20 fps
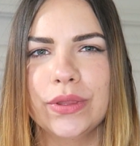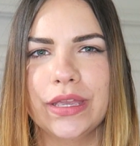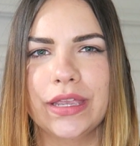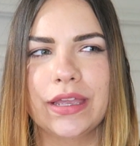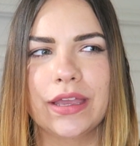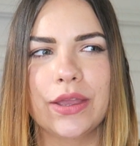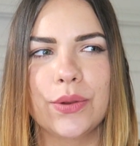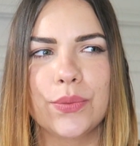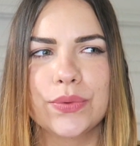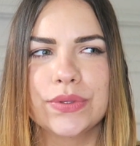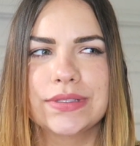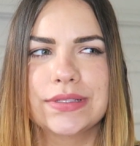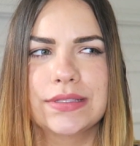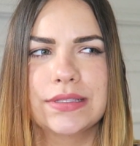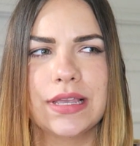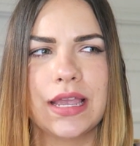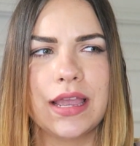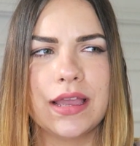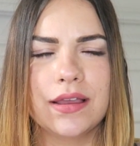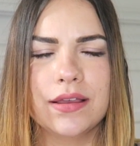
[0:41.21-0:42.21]
Like, it
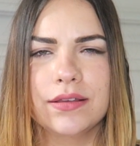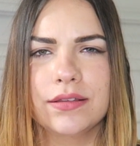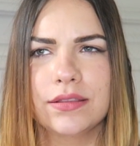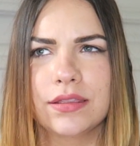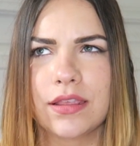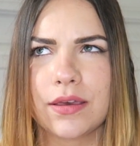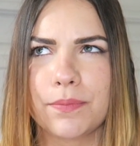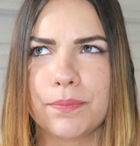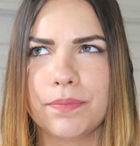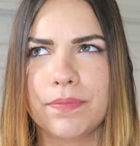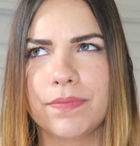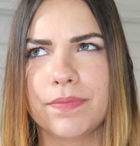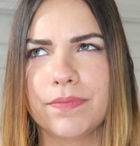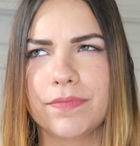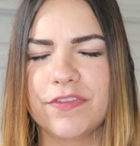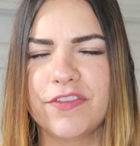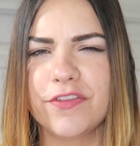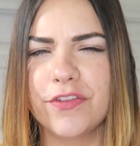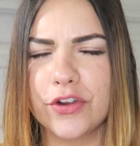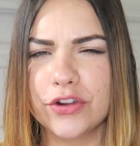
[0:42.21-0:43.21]
was the
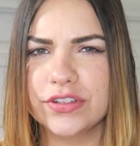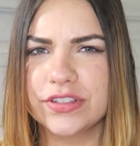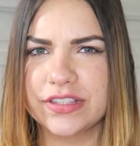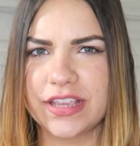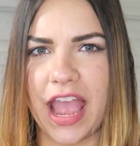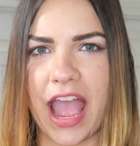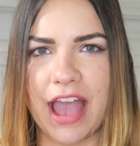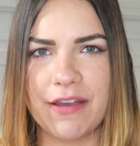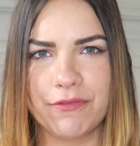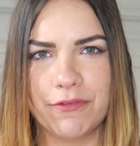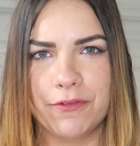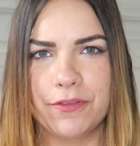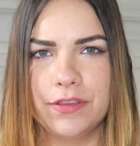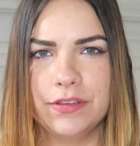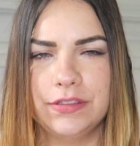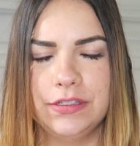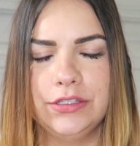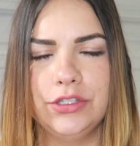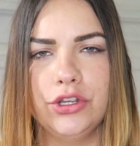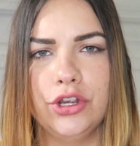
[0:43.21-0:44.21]
first half of the
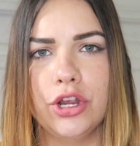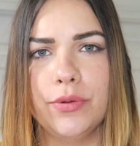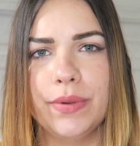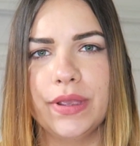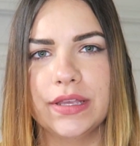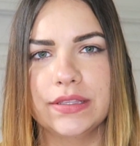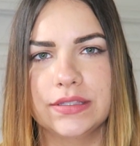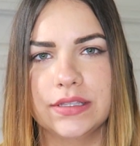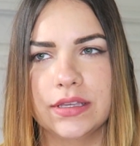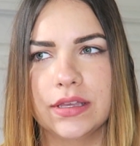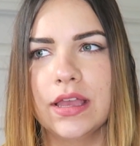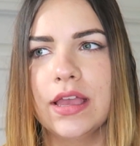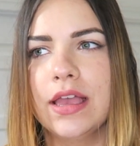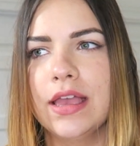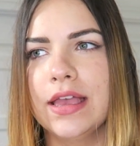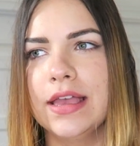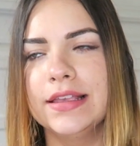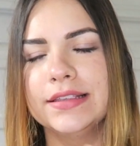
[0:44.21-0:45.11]
senior year because the